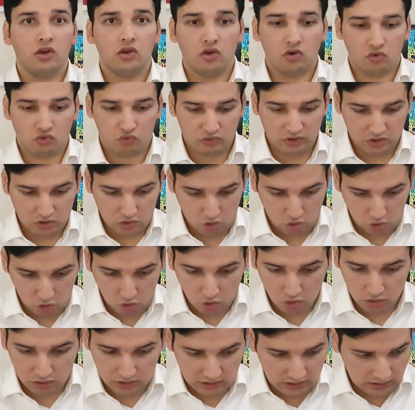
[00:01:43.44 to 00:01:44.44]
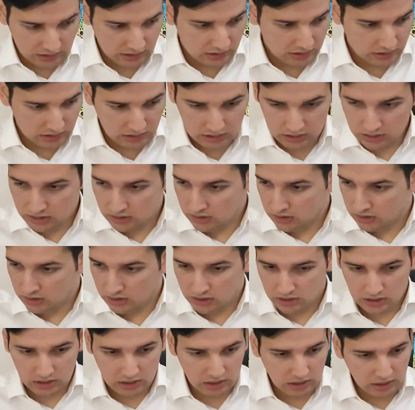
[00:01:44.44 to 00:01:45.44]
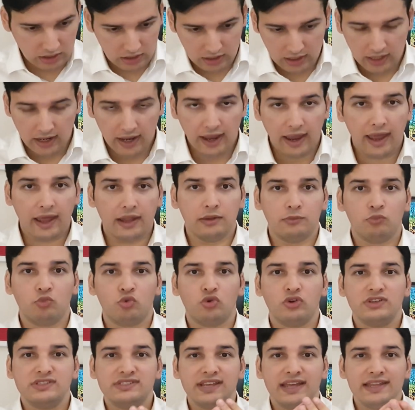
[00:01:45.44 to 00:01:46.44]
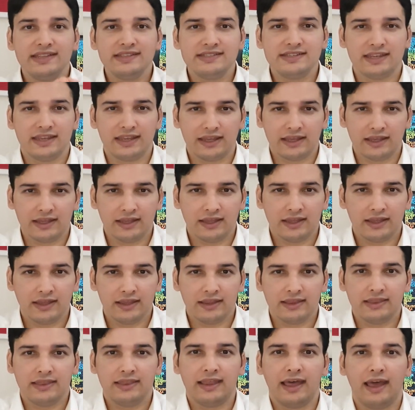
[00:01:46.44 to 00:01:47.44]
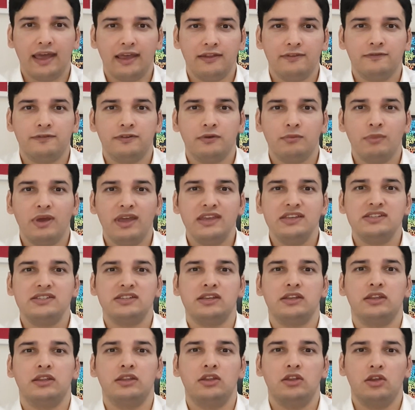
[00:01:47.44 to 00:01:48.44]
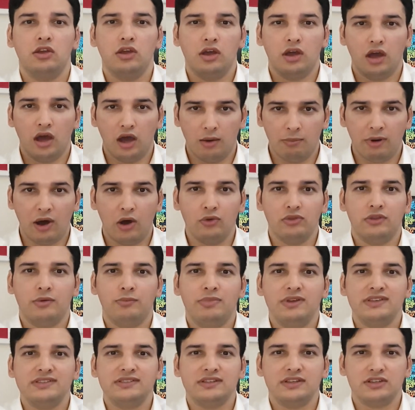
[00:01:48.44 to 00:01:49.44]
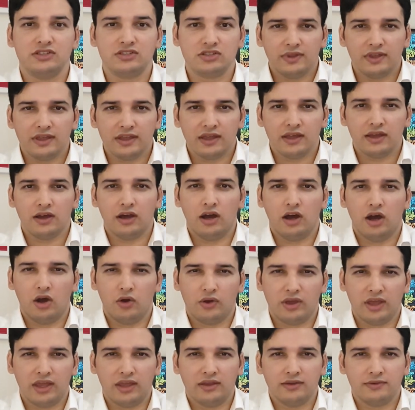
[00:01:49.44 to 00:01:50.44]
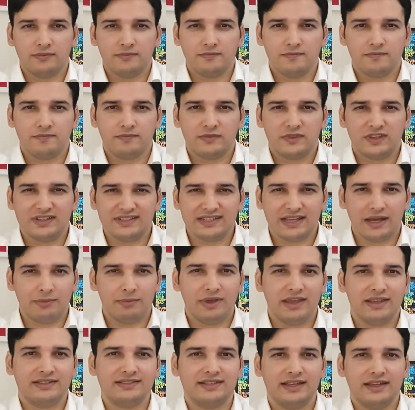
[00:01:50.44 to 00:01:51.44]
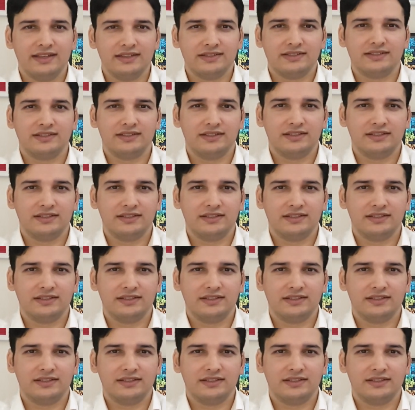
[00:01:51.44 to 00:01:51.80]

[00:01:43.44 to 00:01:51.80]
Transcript: recording, and presenting that information about the business. Okay, does that make sense?